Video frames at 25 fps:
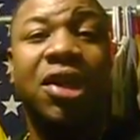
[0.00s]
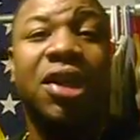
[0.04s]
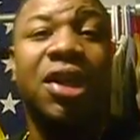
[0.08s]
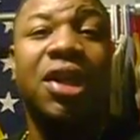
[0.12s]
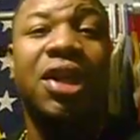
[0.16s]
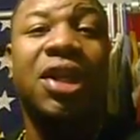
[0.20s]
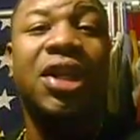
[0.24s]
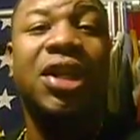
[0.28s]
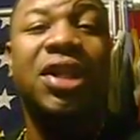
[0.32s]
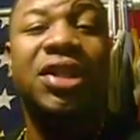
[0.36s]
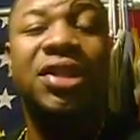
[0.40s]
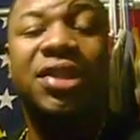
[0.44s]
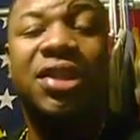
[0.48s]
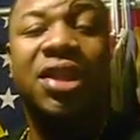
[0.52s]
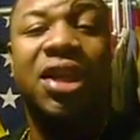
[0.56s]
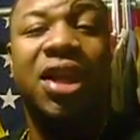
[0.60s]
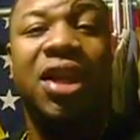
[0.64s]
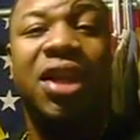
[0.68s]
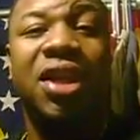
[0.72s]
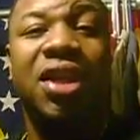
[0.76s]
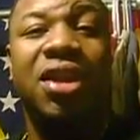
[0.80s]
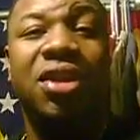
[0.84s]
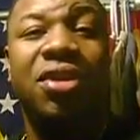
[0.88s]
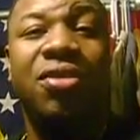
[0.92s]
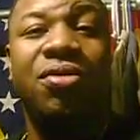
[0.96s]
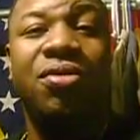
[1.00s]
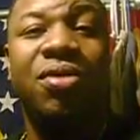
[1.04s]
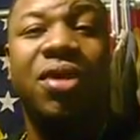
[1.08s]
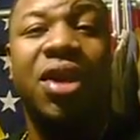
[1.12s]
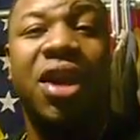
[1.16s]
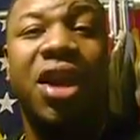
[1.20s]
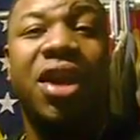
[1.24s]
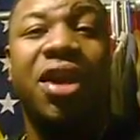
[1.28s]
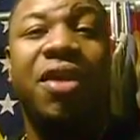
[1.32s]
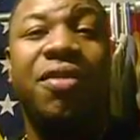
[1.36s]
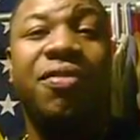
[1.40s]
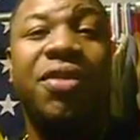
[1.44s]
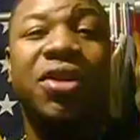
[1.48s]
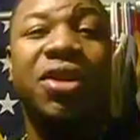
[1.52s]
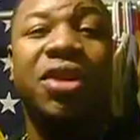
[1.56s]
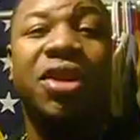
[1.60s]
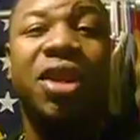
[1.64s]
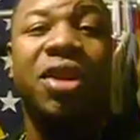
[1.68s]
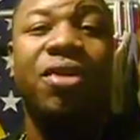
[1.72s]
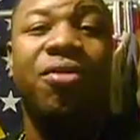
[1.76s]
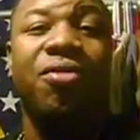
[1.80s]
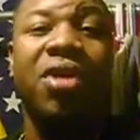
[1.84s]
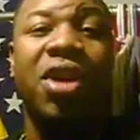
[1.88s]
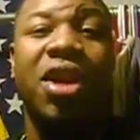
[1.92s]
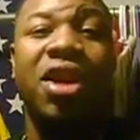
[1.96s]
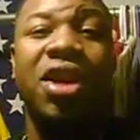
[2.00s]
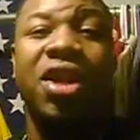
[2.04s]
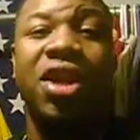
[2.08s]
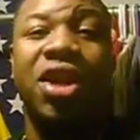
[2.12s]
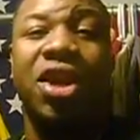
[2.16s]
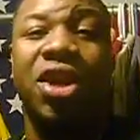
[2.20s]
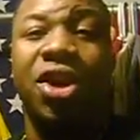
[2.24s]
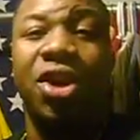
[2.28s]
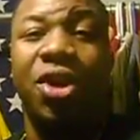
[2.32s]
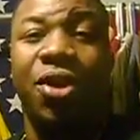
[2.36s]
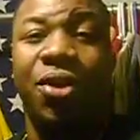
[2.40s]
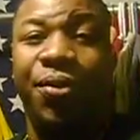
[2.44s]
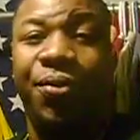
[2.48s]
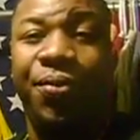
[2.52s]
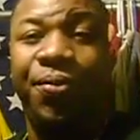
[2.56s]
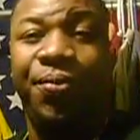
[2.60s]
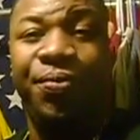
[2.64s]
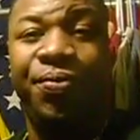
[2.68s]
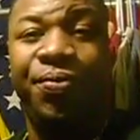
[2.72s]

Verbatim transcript: And let's say you got everything ready to go.